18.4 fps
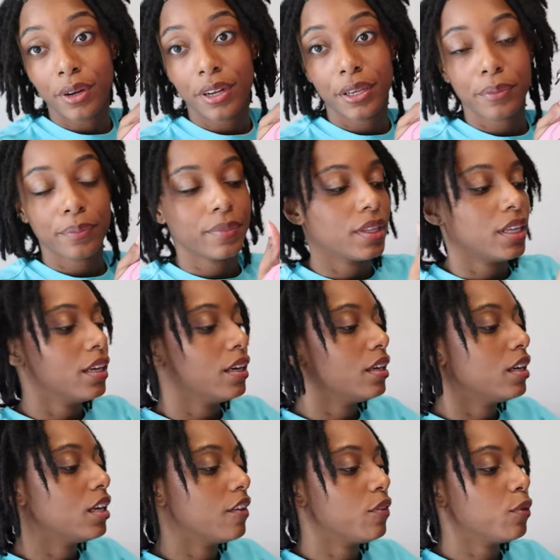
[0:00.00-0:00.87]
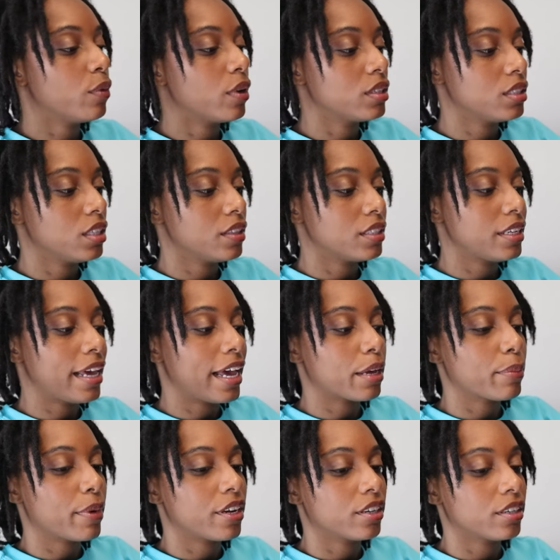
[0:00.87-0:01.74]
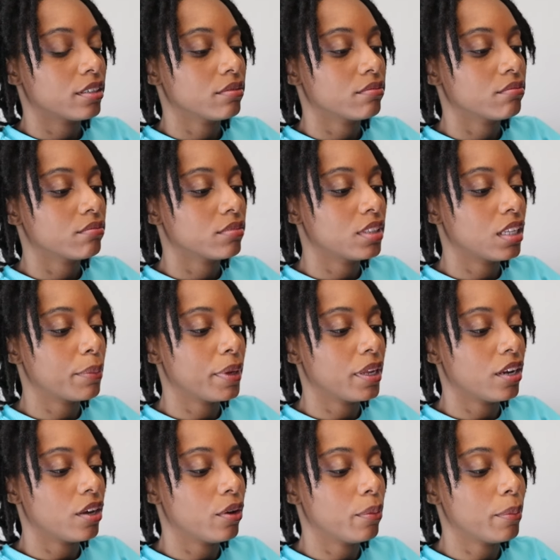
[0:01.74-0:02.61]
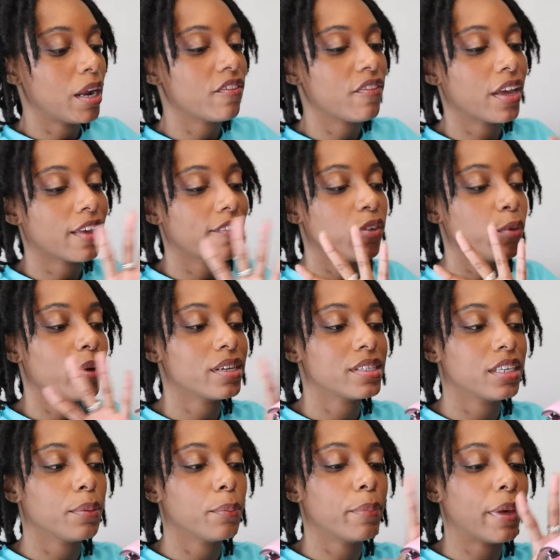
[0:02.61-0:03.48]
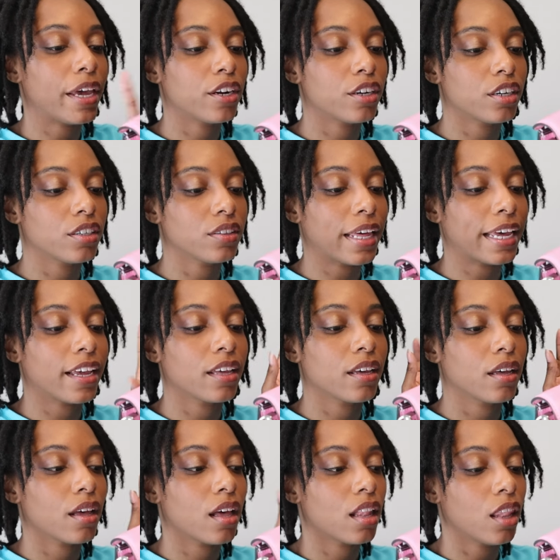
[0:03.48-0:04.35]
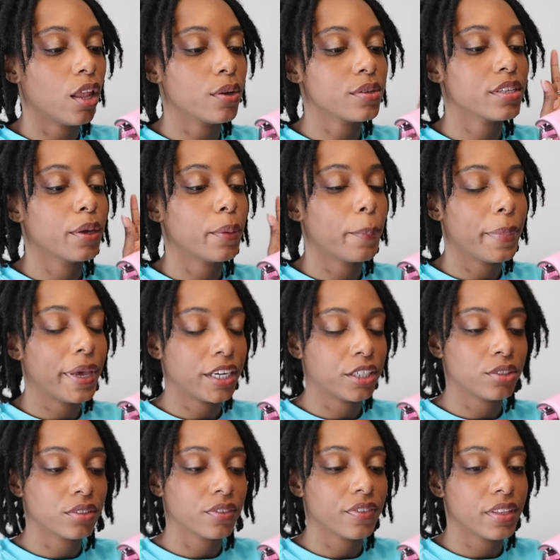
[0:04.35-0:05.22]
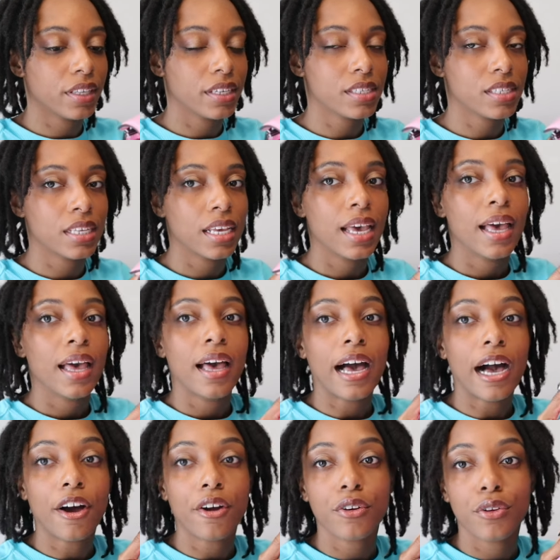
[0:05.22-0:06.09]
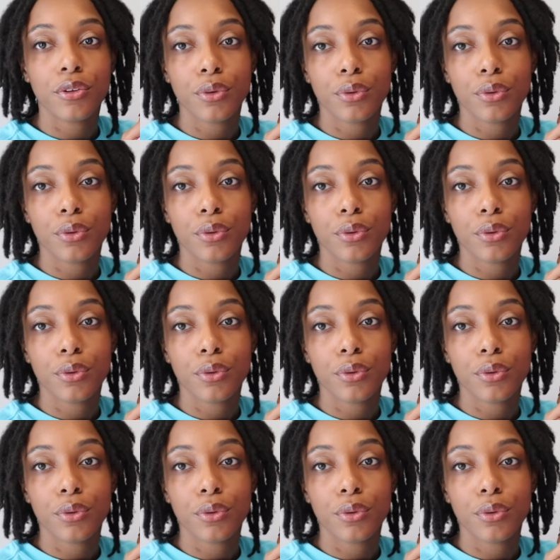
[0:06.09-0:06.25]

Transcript: on it. If you want to see the tag better, let me know. Matter of fact, if you want to see better, like close-up pictures of this, I'll